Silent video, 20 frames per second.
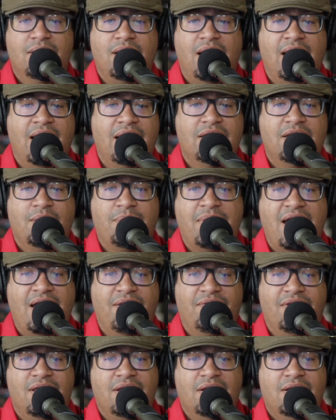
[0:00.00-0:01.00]
I end up
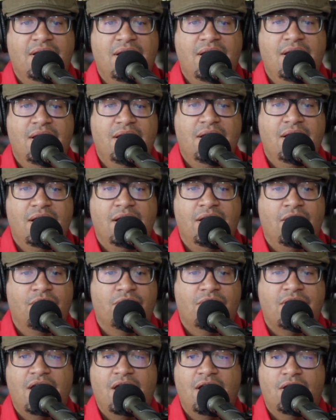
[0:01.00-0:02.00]
having
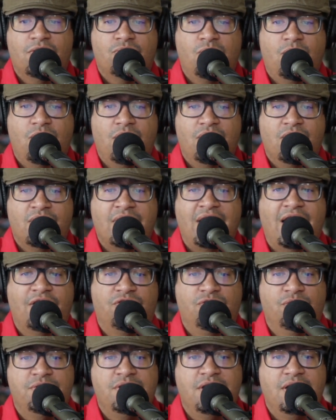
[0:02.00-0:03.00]
another Chaos Warrior
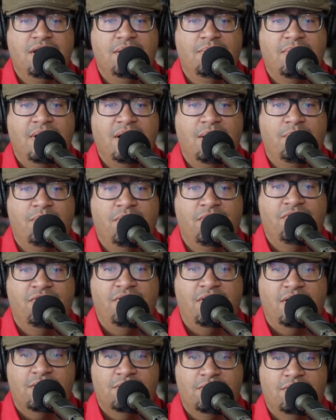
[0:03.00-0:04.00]
casualtying my number
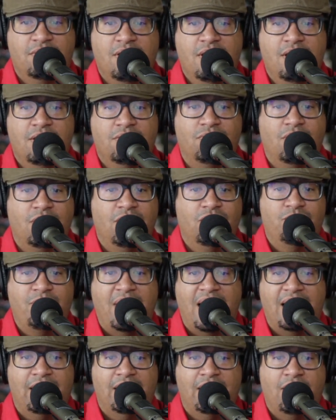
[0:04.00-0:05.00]
6, so he's
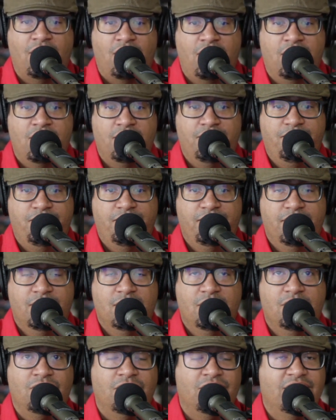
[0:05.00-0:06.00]
badly hurt.
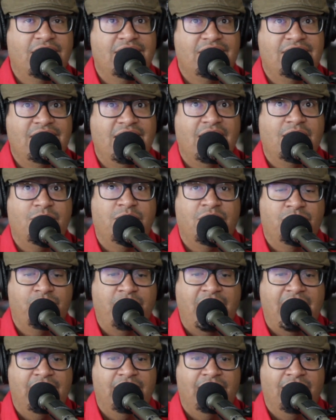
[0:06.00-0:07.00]
So he's not dead, but he's
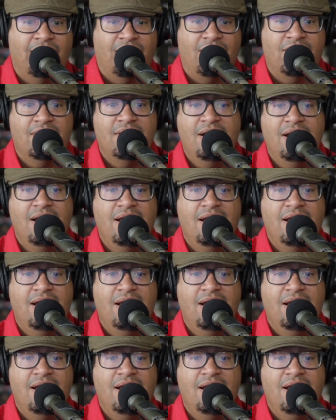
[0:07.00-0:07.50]
badly hurt.